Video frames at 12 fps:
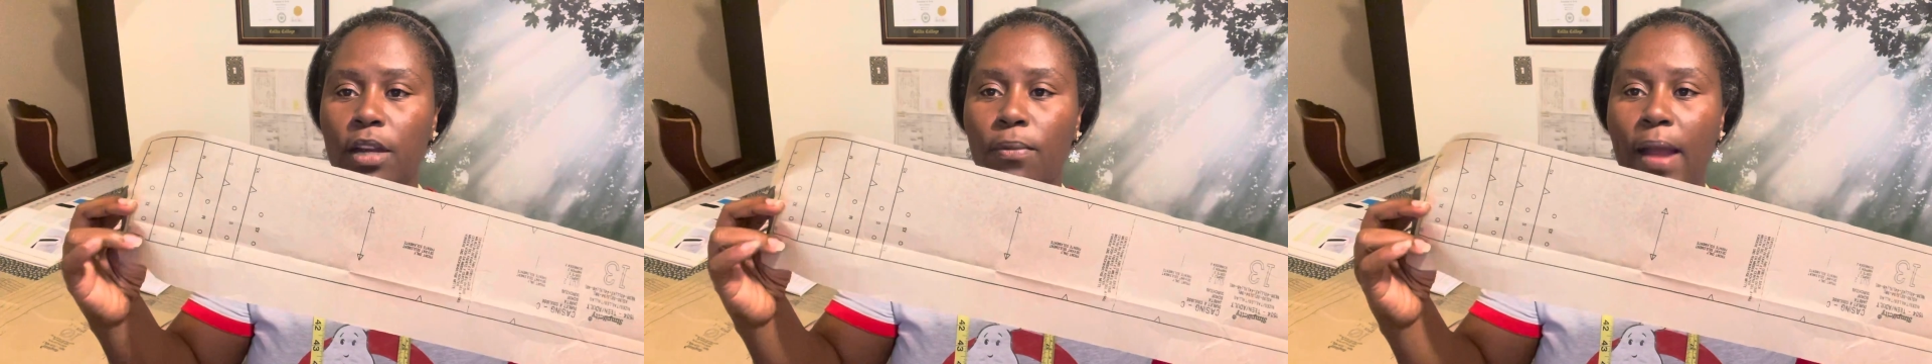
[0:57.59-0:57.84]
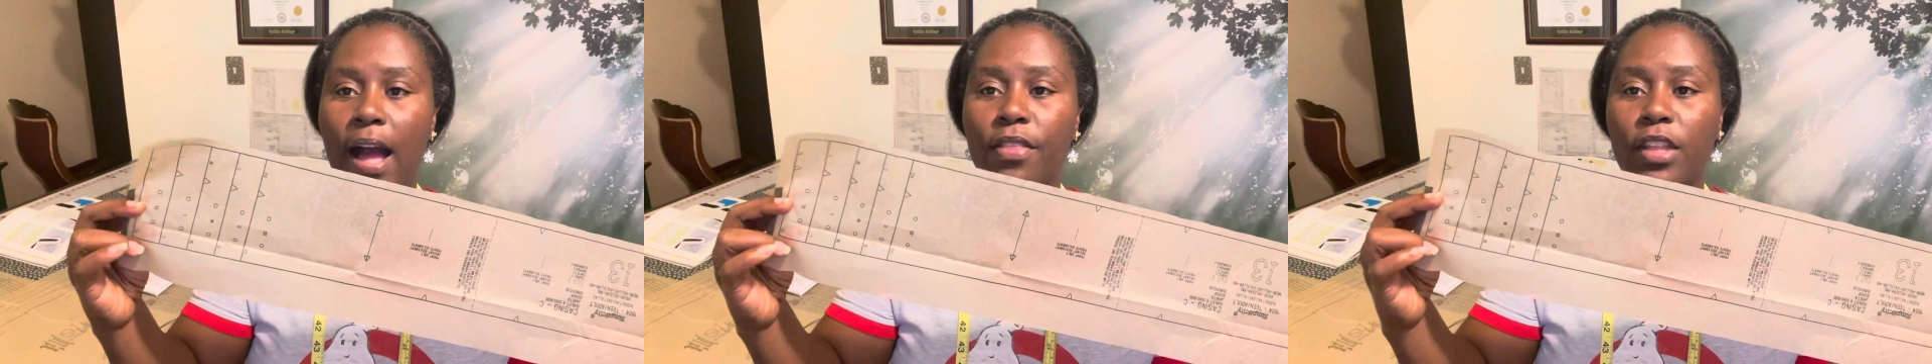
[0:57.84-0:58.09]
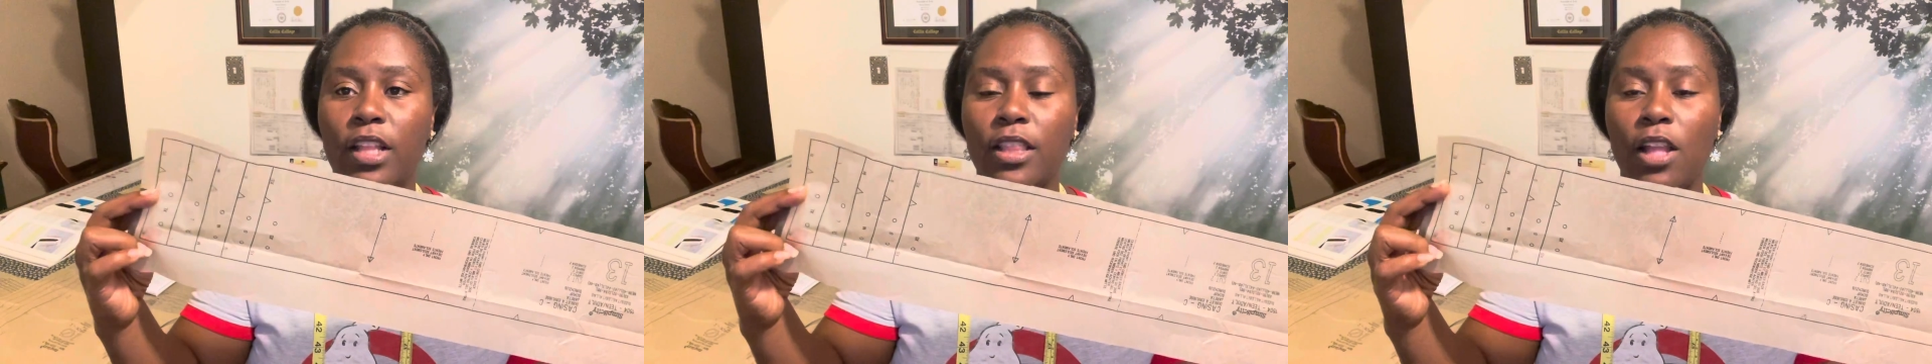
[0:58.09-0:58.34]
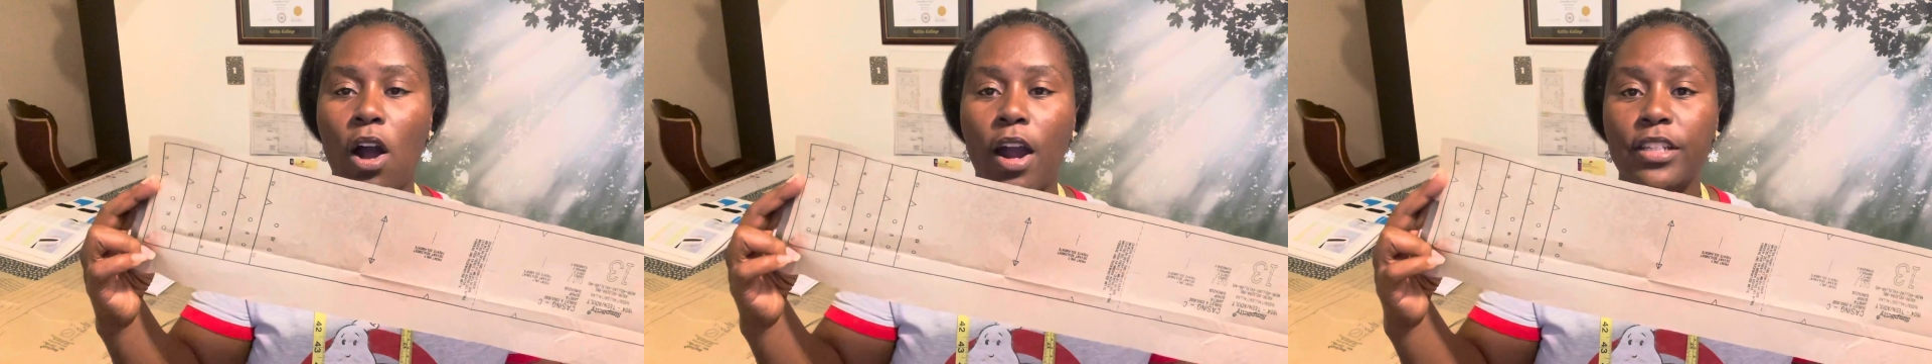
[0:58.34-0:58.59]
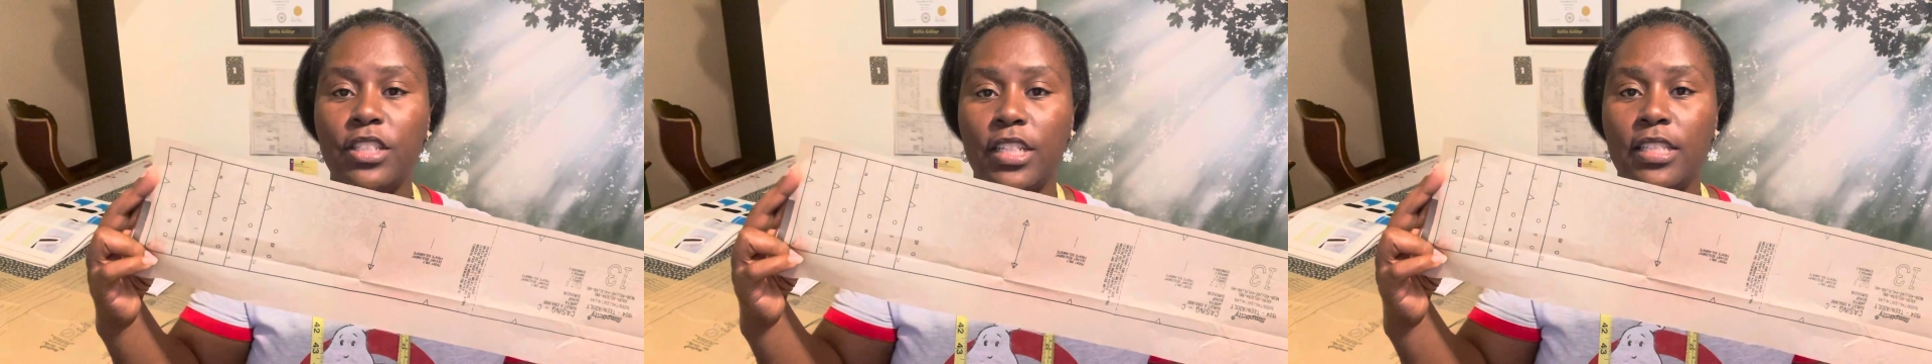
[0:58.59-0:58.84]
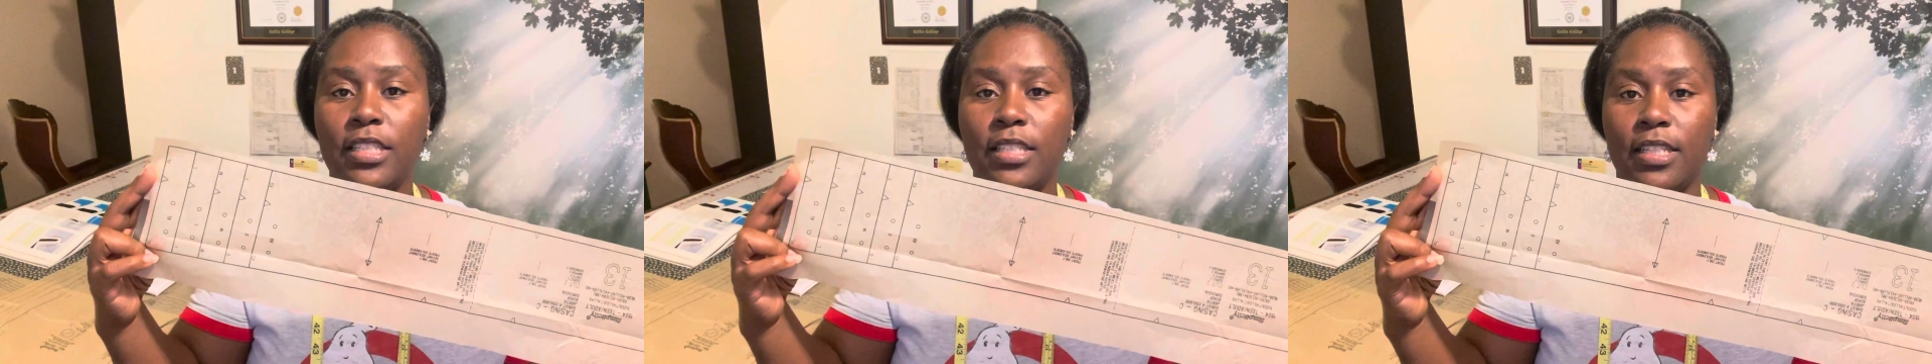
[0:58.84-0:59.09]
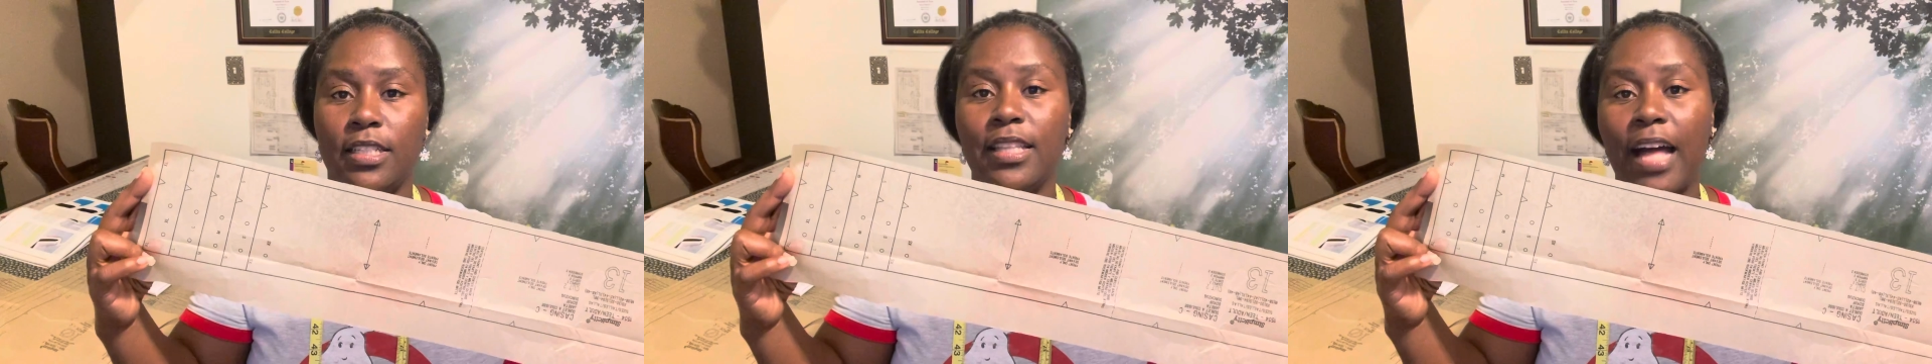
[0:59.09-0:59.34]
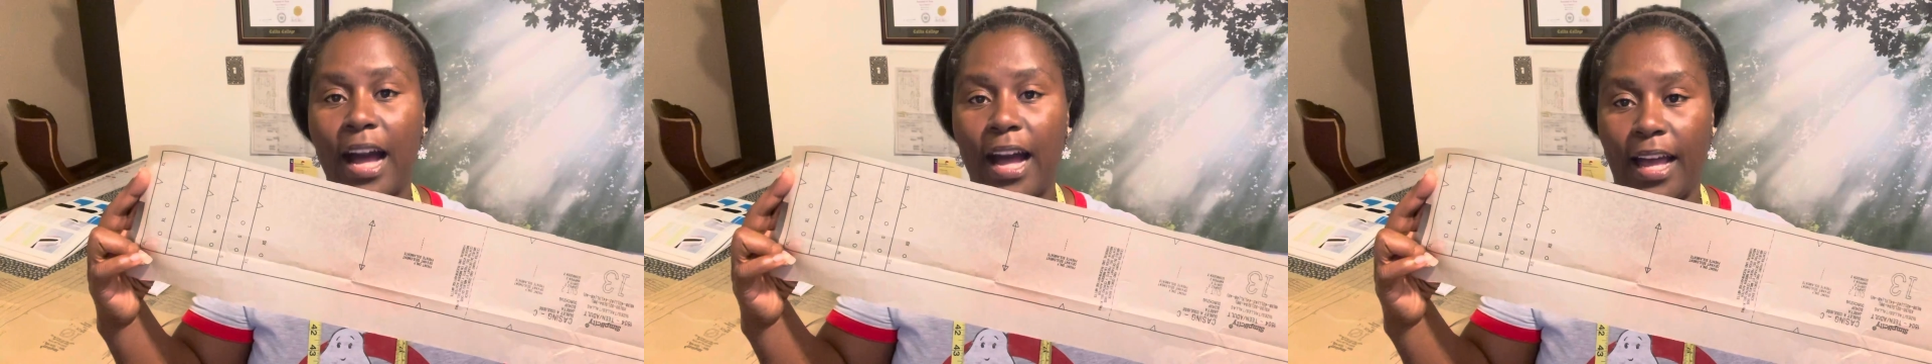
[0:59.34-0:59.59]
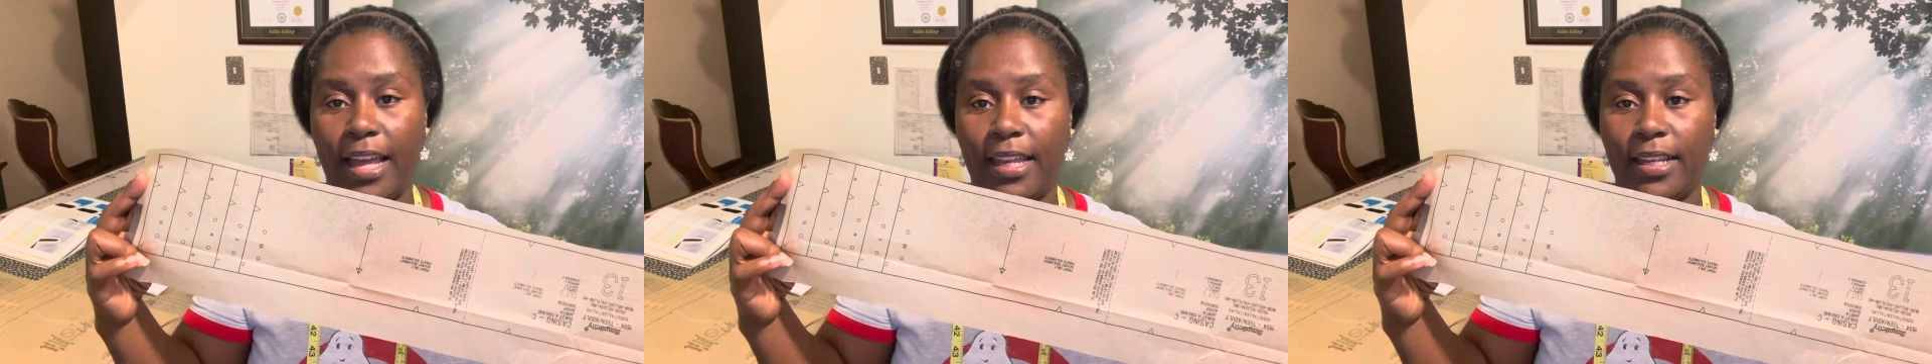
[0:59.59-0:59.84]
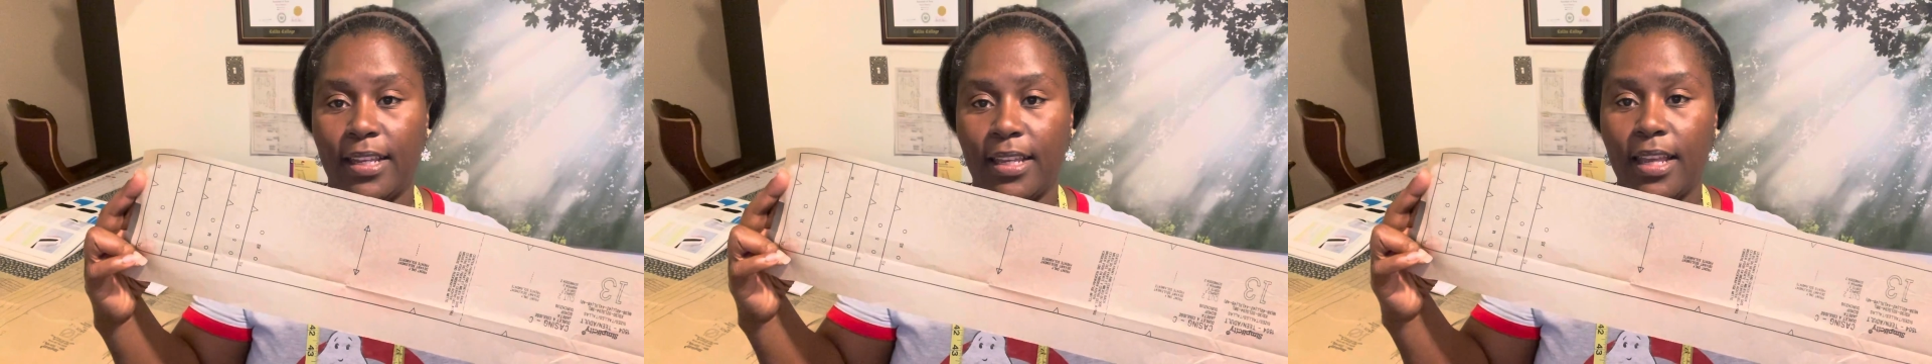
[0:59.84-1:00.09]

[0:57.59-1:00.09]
around the largest line,